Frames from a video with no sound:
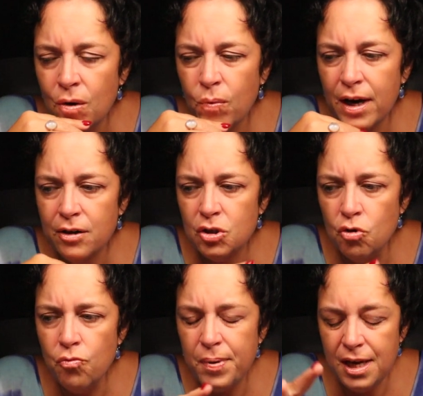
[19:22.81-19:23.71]
where
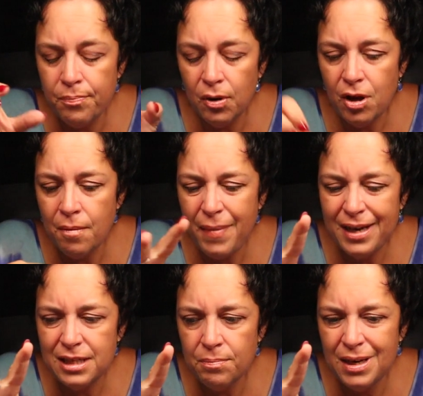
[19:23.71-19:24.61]
two people are
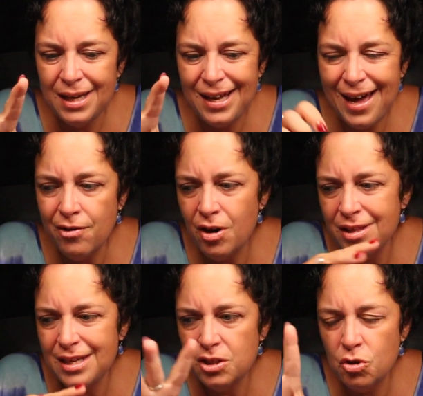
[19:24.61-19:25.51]
meant to be together
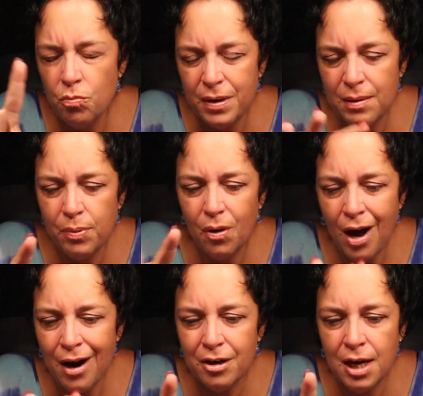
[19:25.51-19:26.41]
and these two people
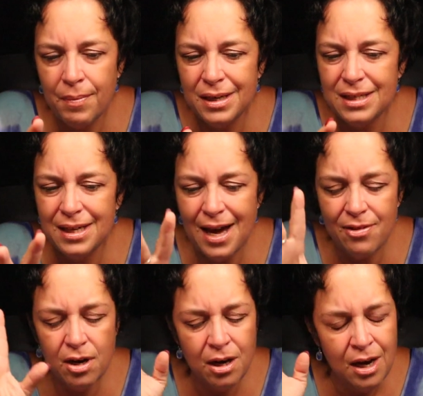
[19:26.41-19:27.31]
are coming
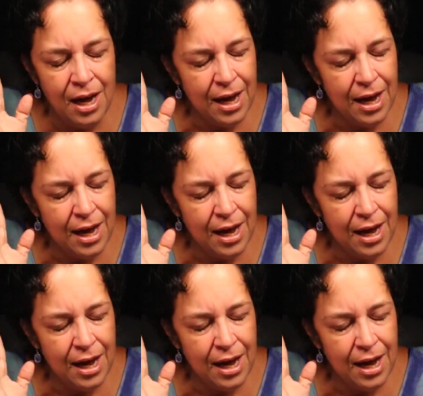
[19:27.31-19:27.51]
together.